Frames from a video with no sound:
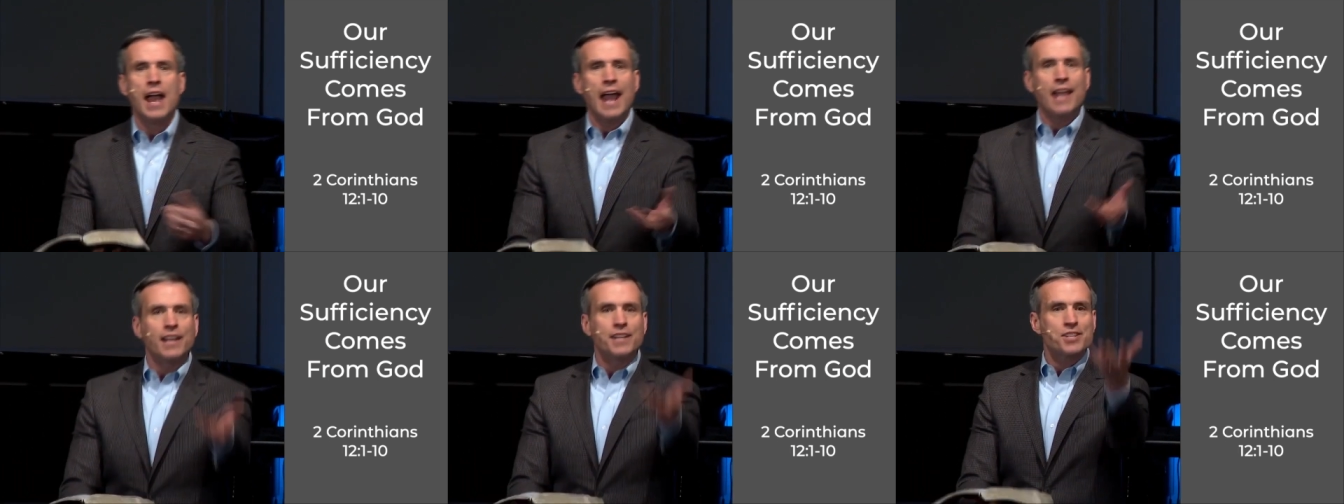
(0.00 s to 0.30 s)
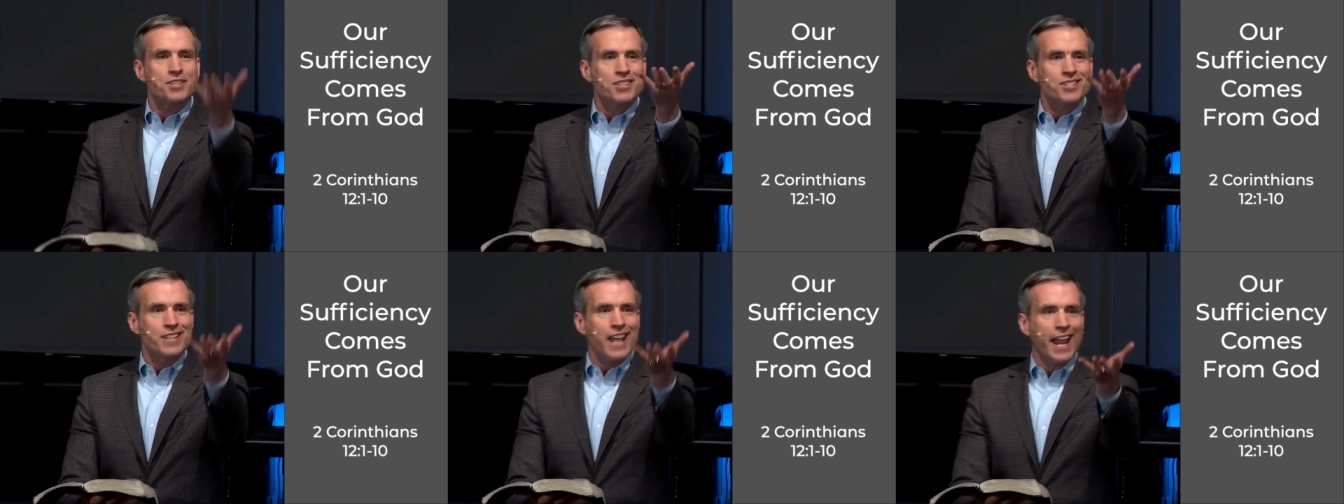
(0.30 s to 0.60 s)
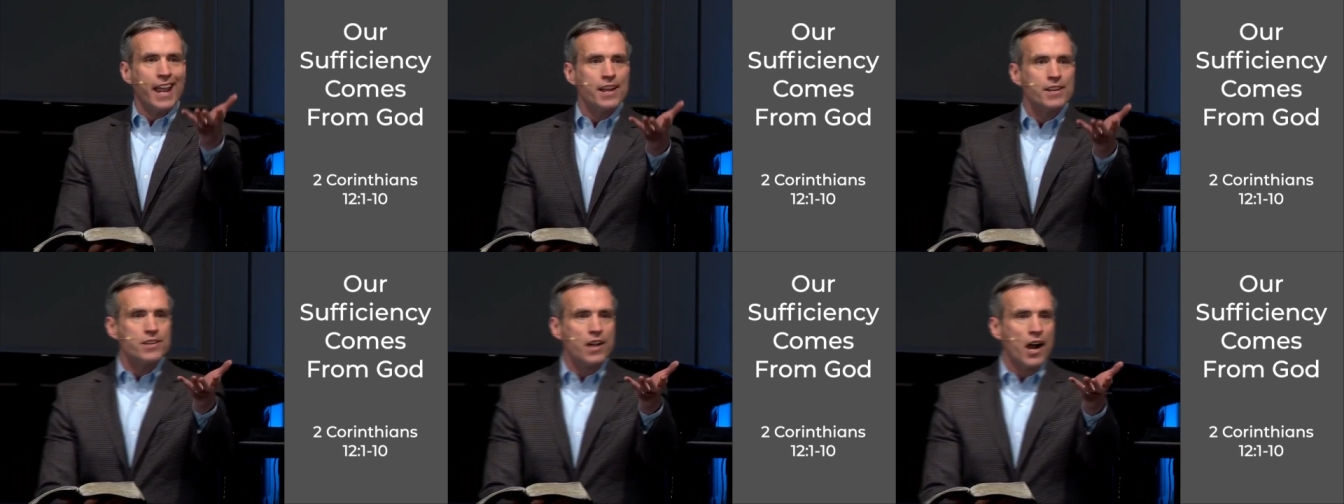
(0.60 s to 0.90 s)
Hey, let's
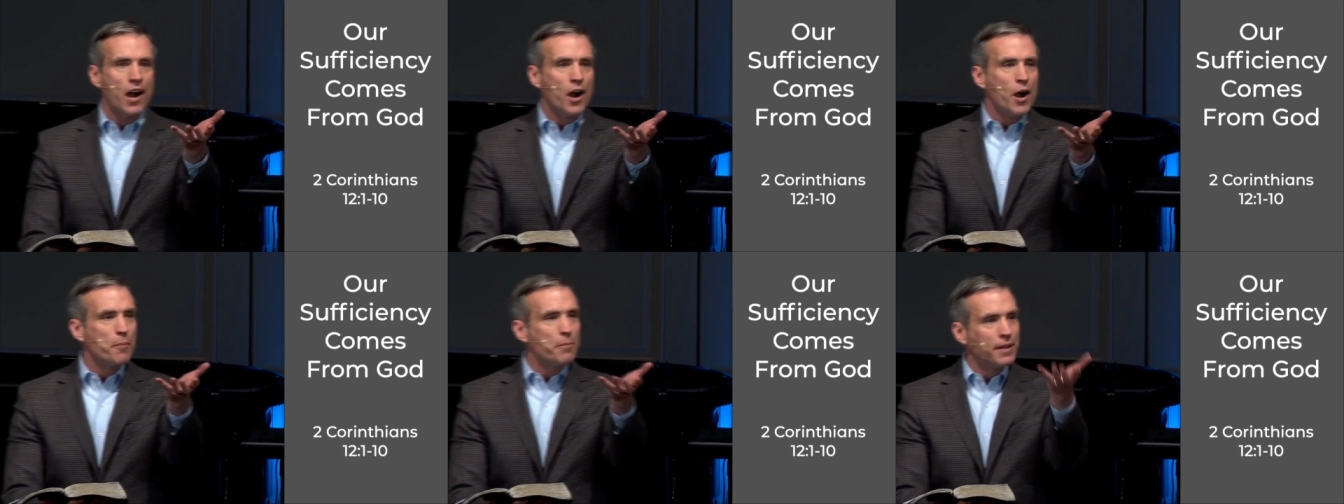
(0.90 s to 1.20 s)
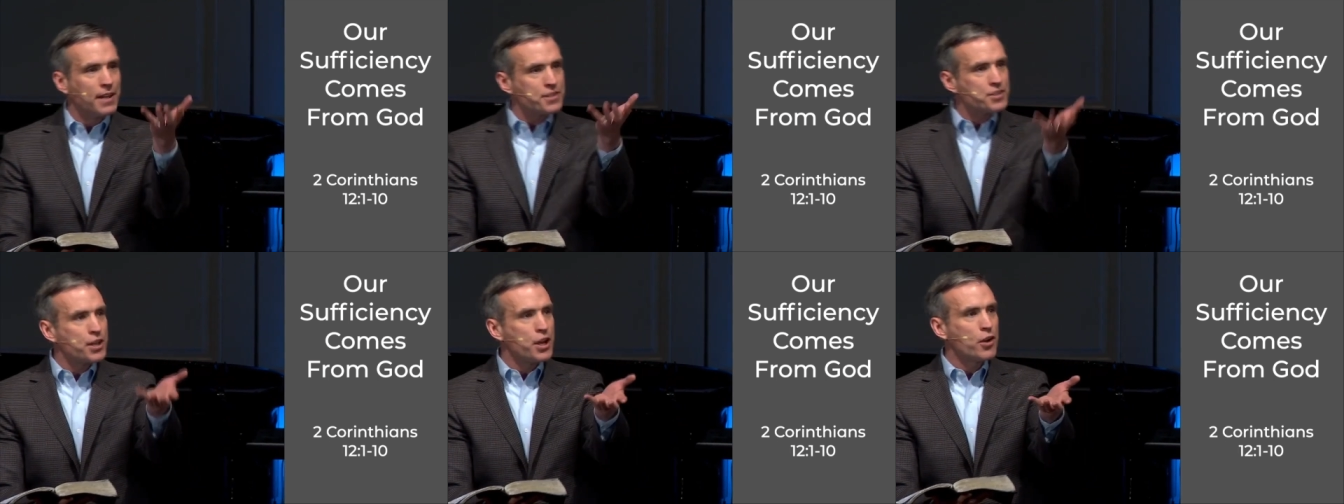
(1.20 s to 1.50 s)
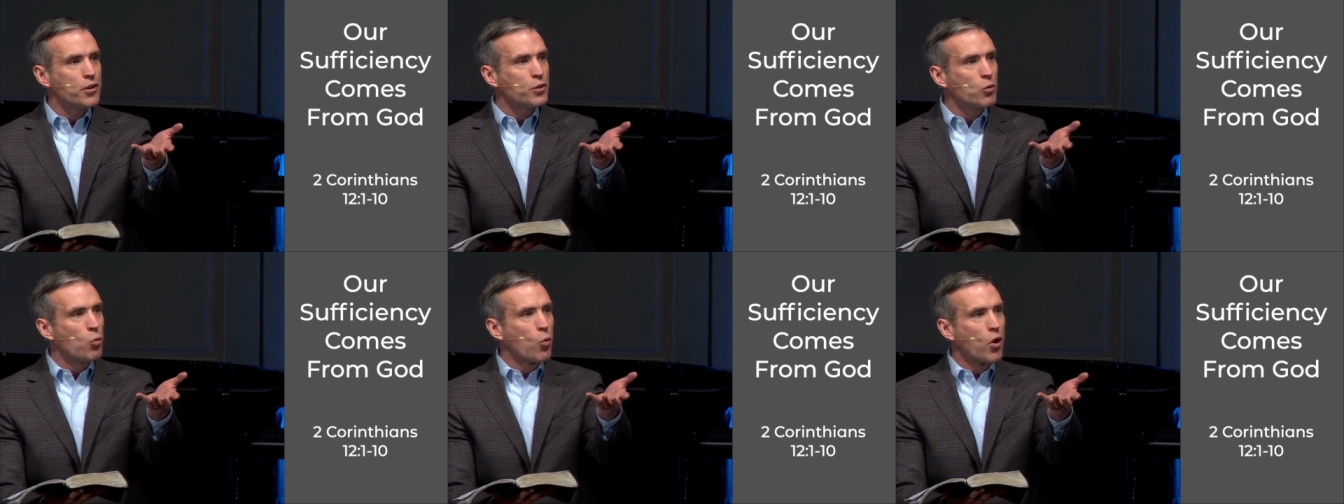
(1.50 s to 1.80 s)
stand up and let's
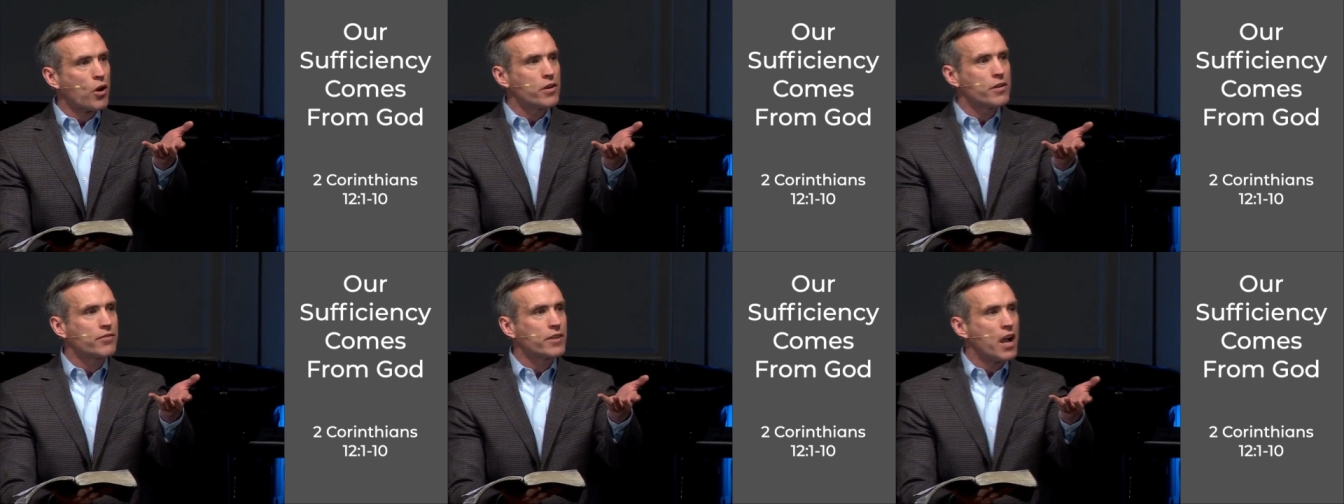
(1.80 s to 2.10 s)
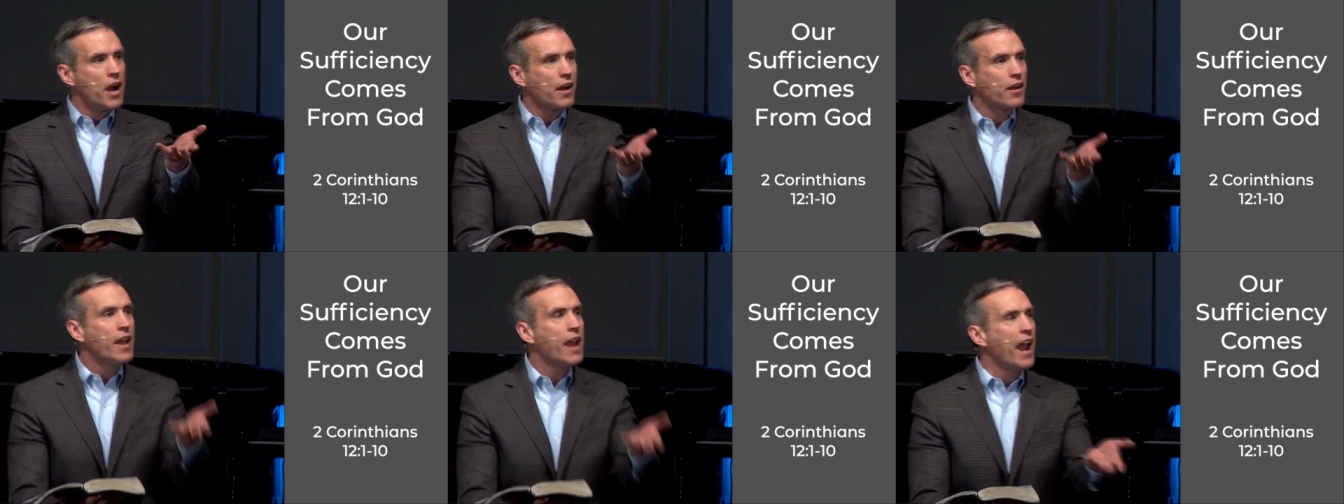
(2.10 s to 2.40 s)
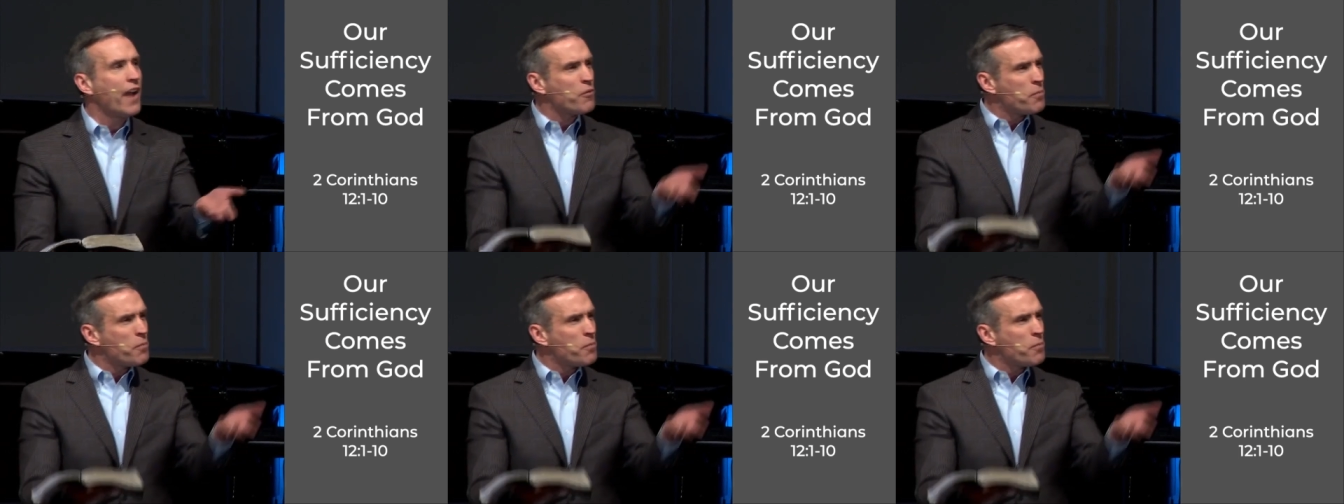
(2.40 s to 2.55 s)
hear the word of God.